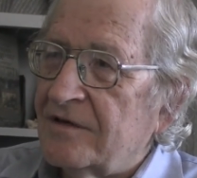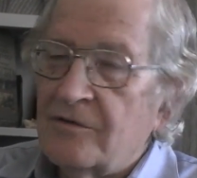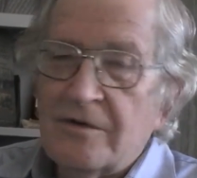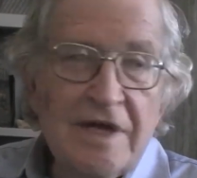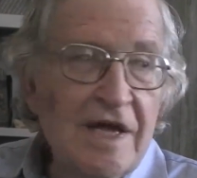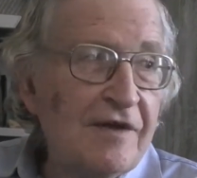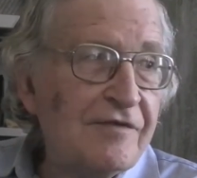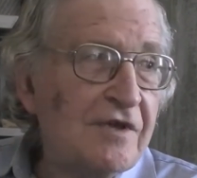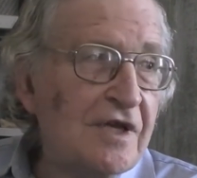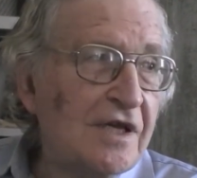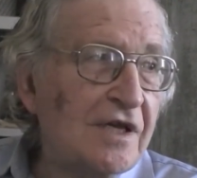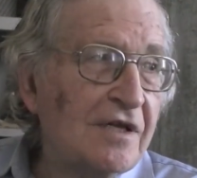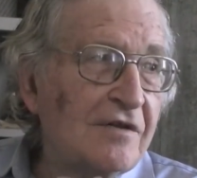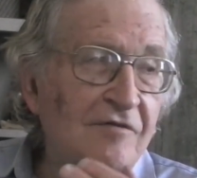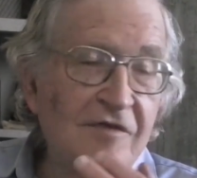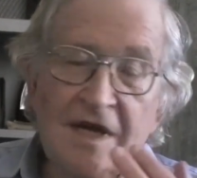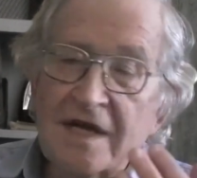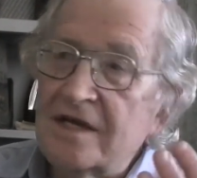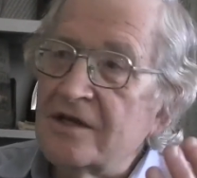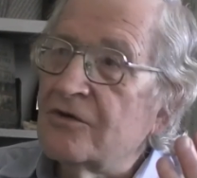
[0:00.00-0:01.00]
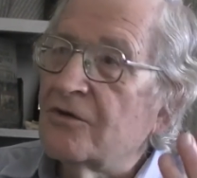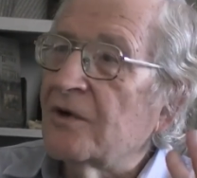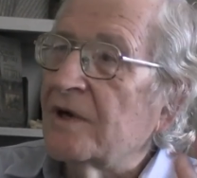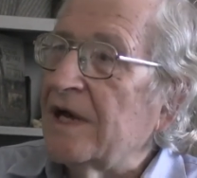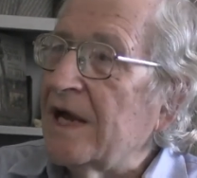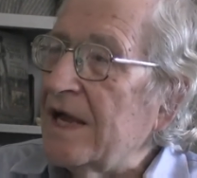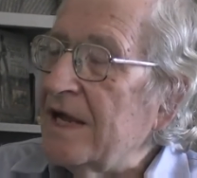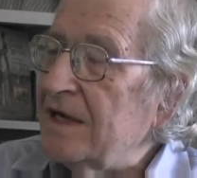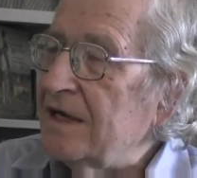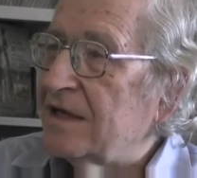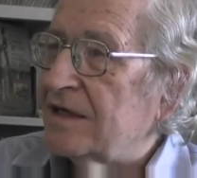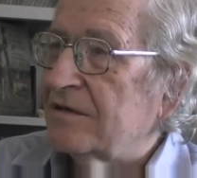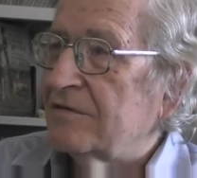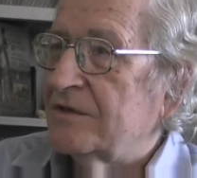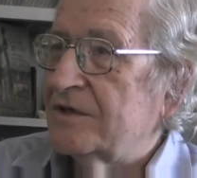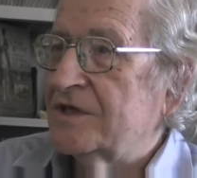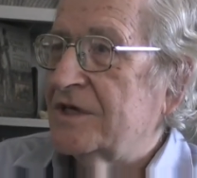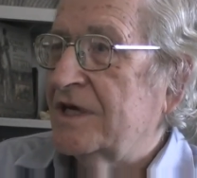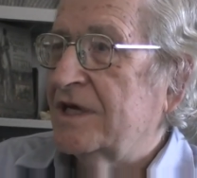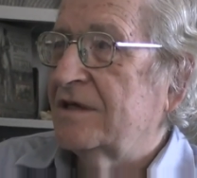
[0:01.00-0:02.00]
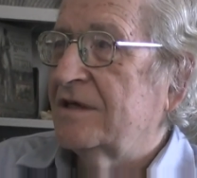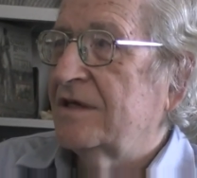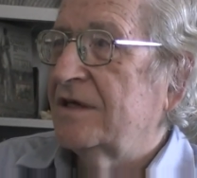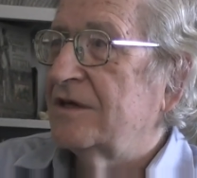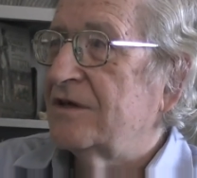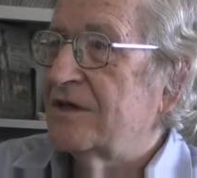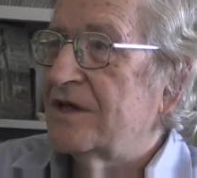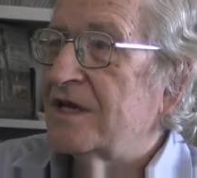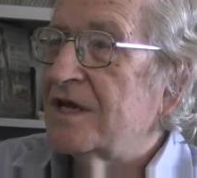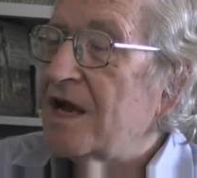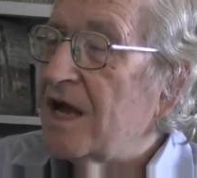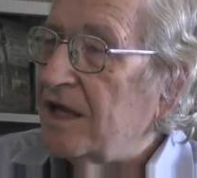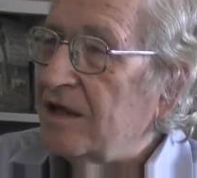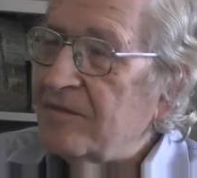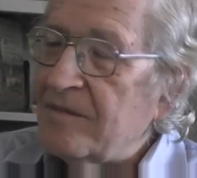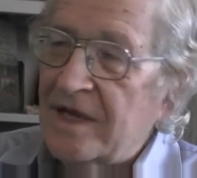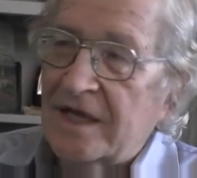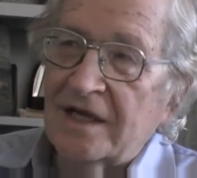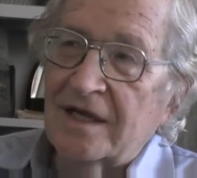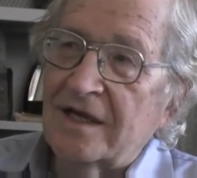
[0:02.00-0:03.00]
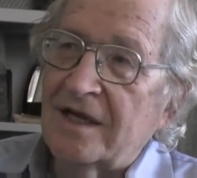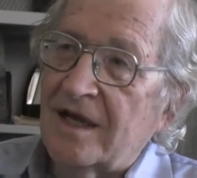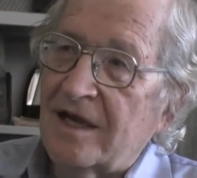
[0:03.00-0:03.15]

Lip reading: We have to invade Grenada, which the nutmeg